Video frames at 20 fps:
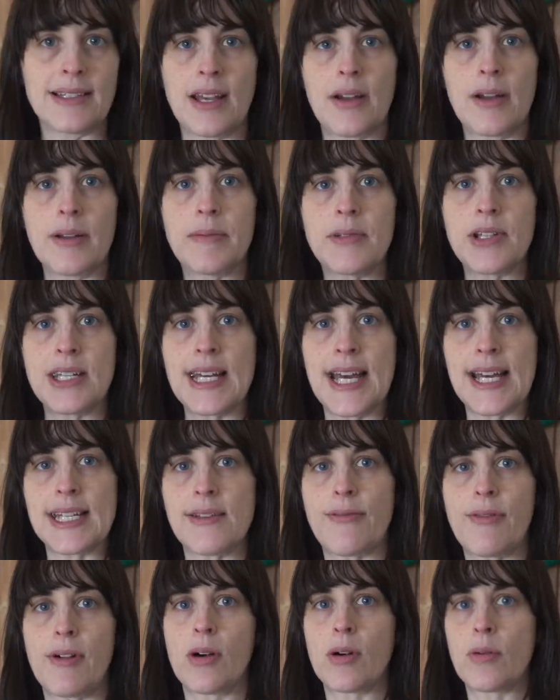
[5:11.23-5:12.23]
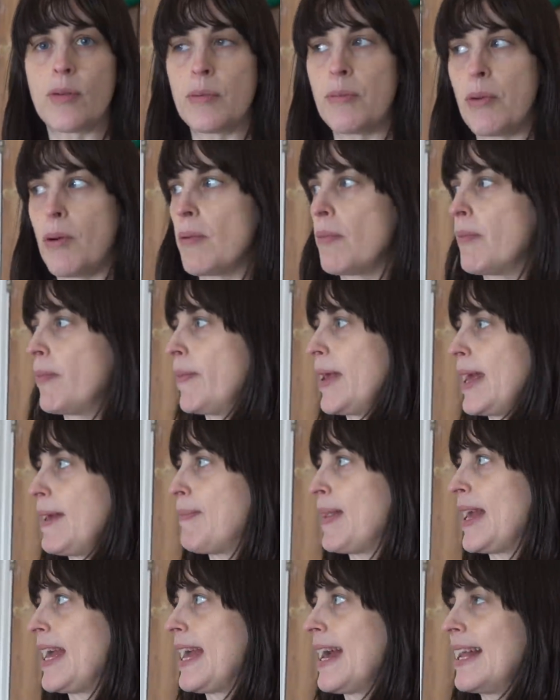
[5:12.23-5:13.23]
So today's vlog will probably
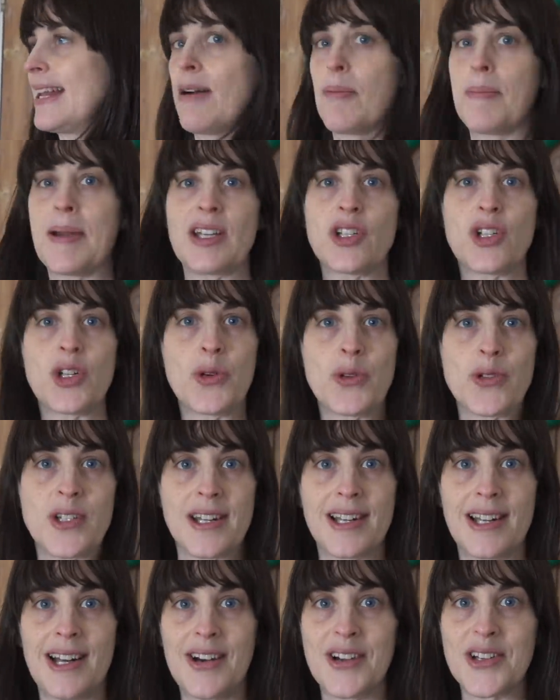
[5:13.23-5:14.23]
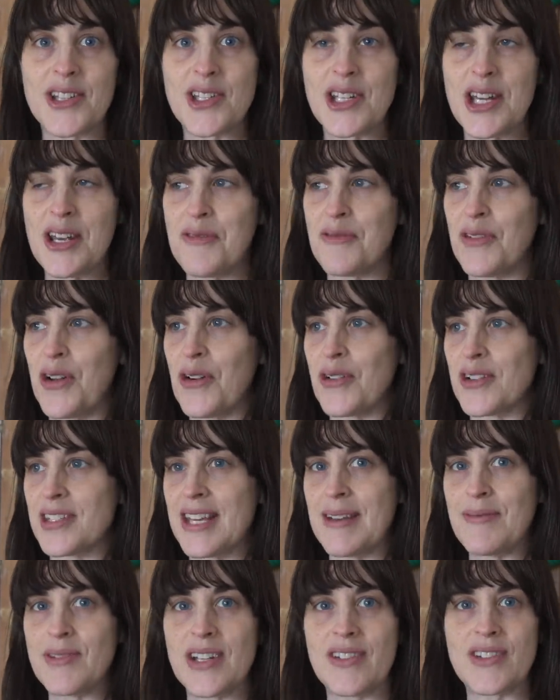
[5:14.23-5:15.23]
be a little bit shorter. The last two vlogs
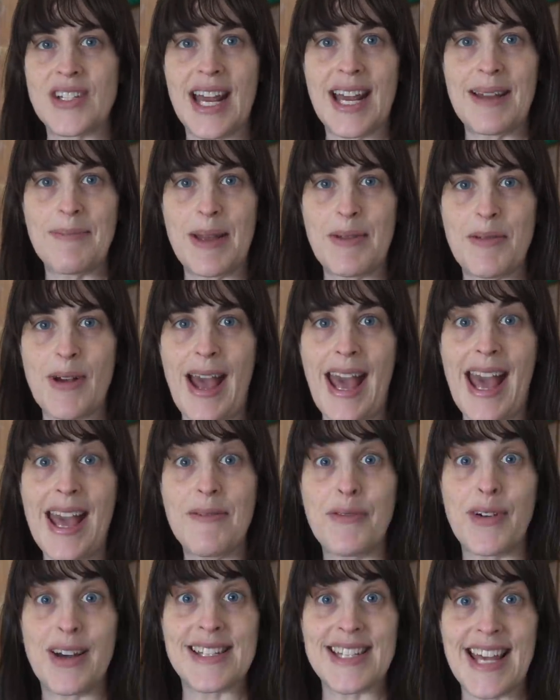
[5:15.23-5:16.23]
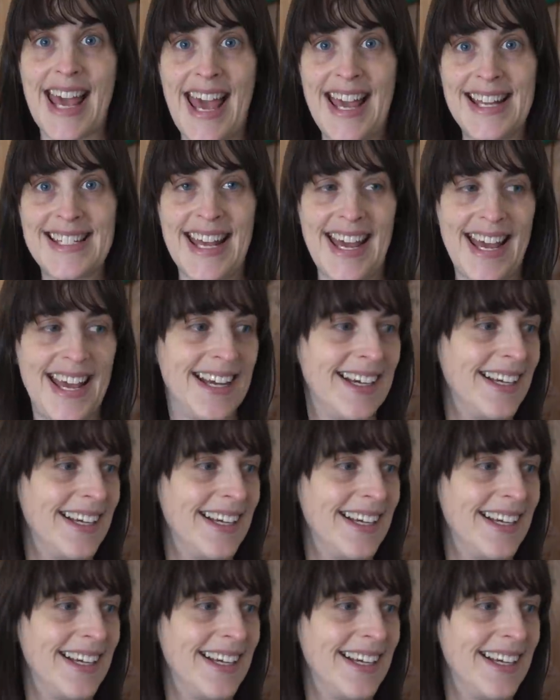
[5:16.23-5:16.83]
seem to have taken me forever to edit.